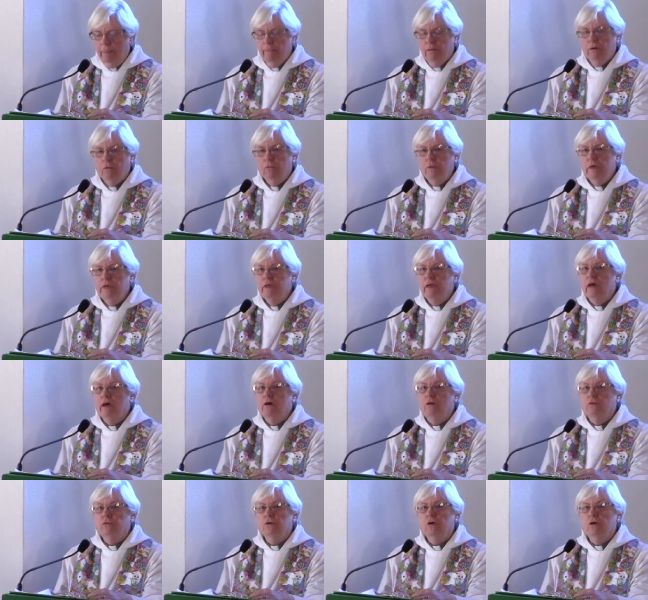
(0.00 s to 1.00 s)
we
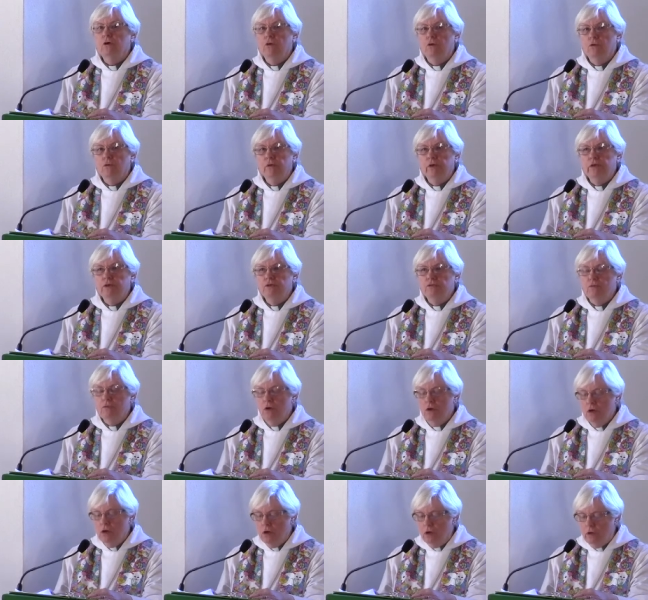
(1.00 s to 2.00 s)
now know is
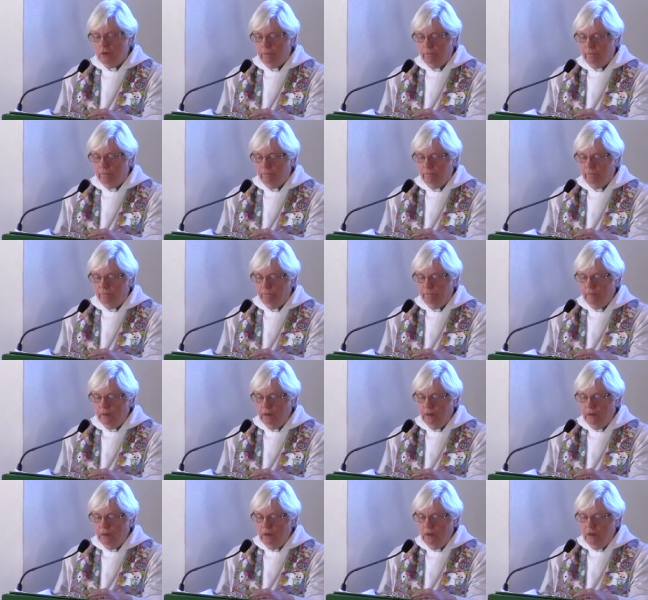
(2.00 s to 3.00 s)
wrong.
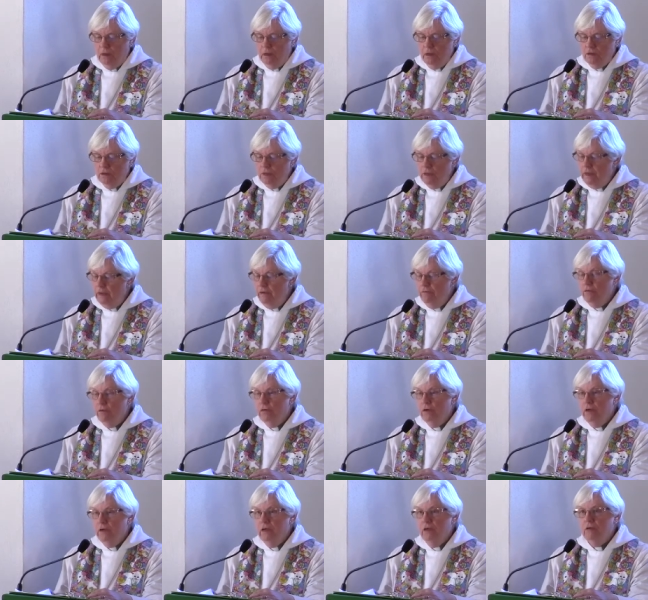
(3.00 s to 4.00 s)

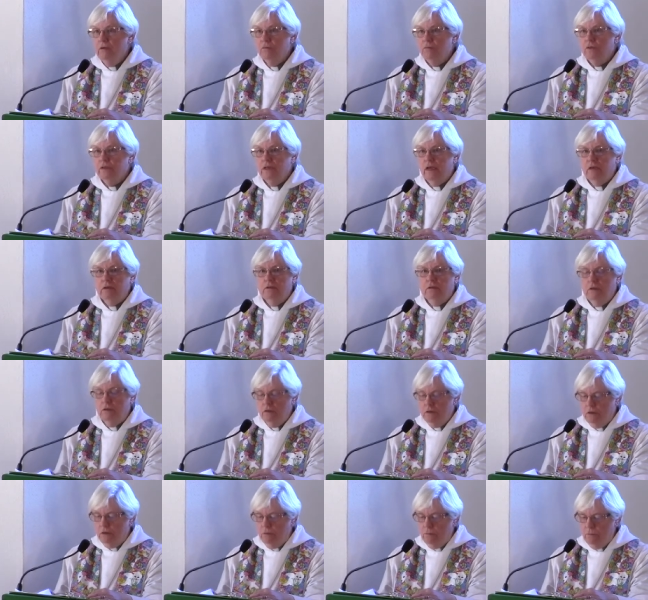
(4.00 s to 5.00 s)
Slavery,
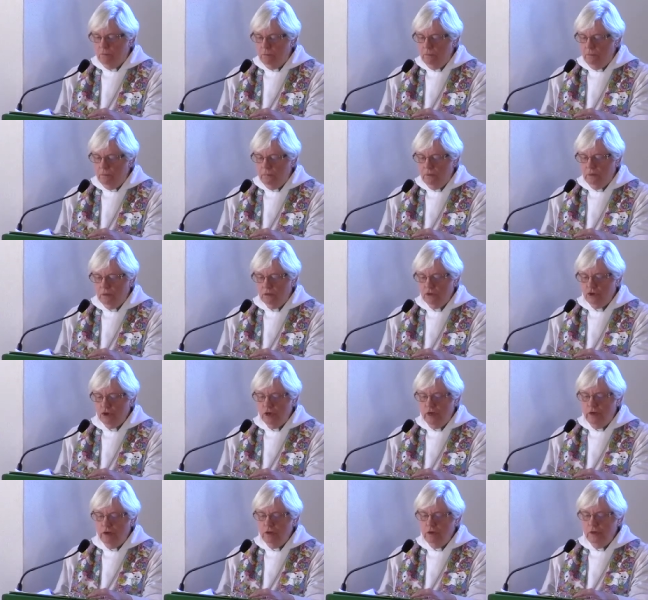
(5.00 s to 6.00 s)
sexism,
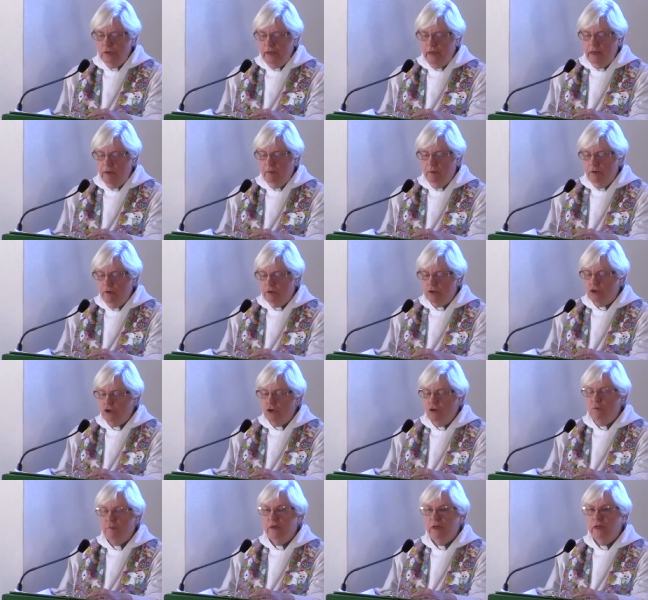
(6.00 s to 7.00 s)
child labor, and
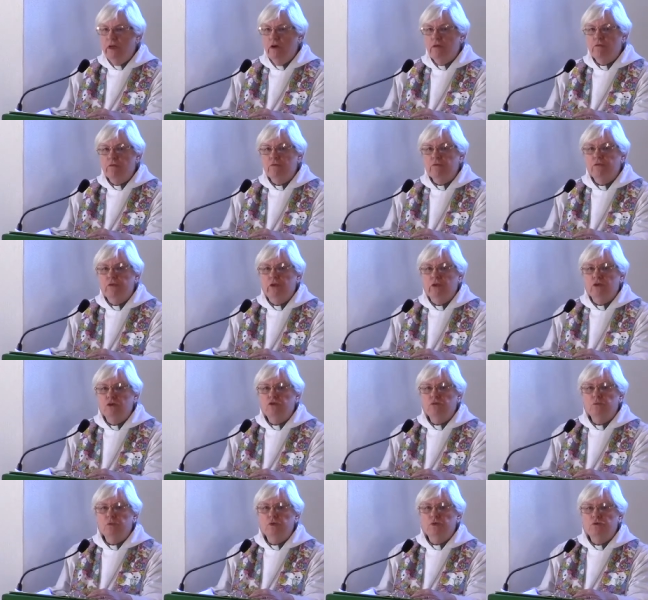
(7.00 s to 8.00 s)
so many other
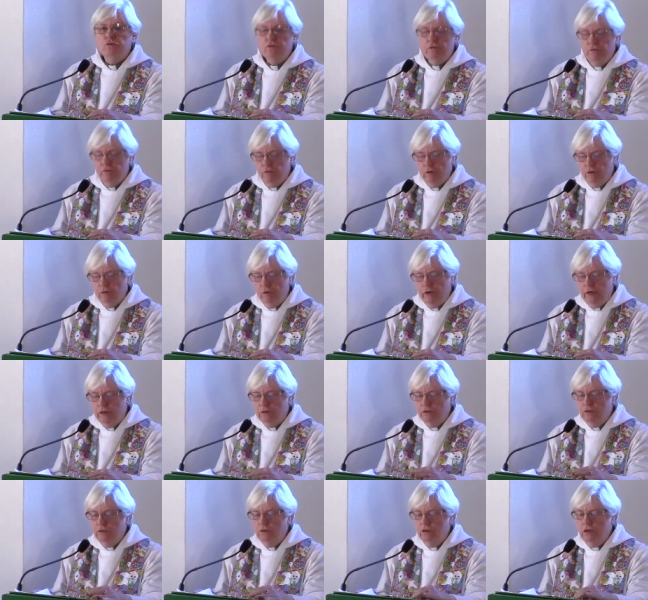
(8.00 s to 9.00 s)
things we took for
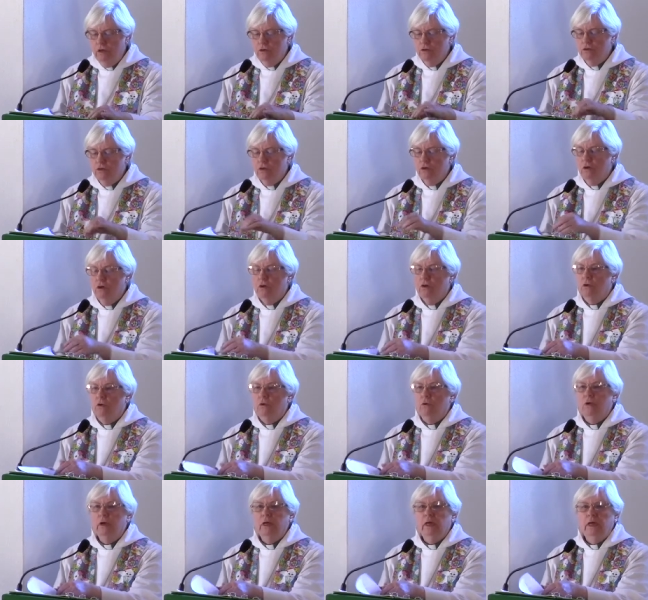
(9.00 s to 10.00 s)
granted years
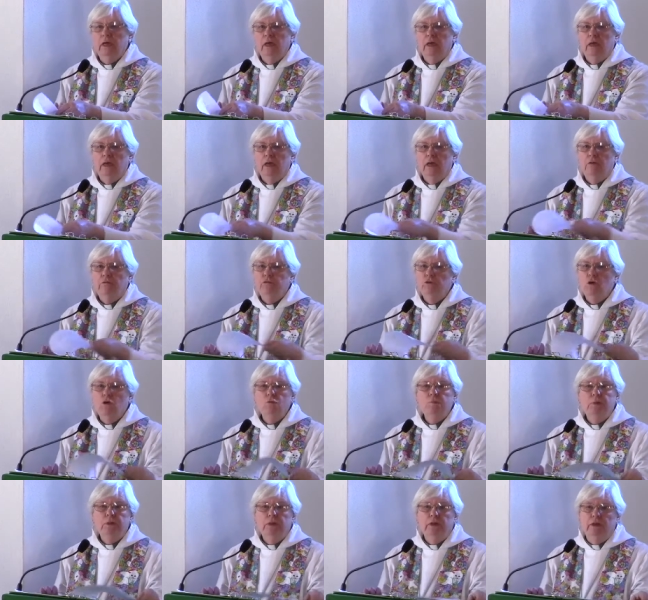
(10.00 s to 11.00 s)
ago have no
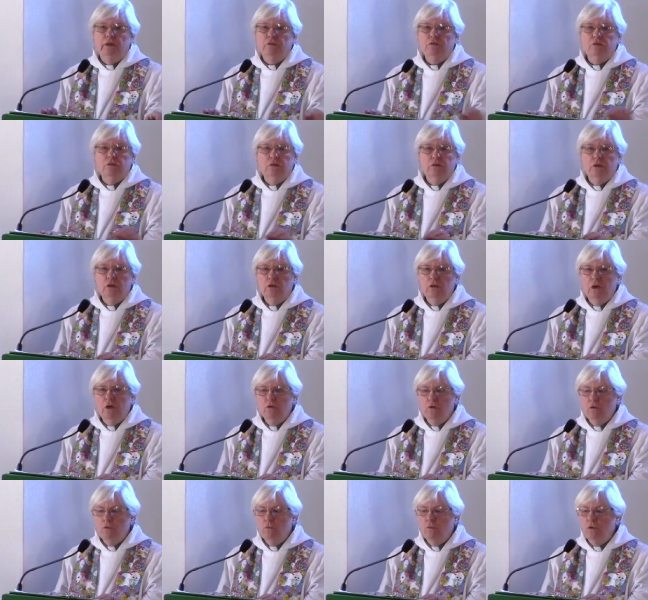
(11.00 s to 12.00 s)
place in
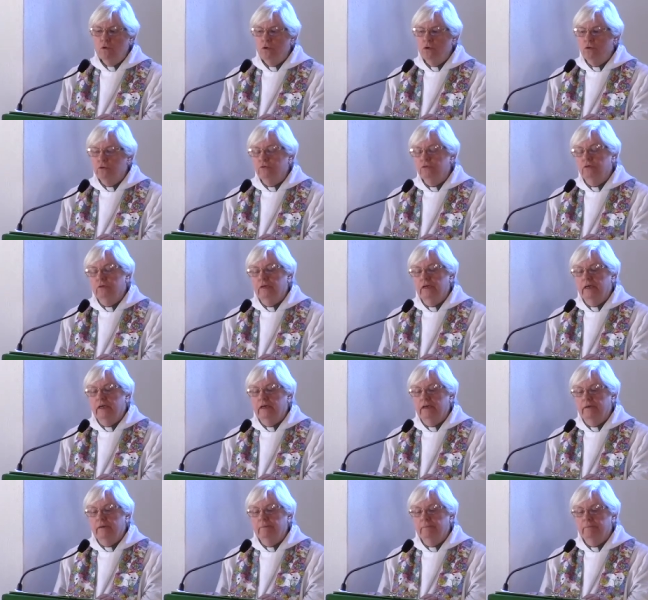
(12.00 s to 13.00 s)
our world today.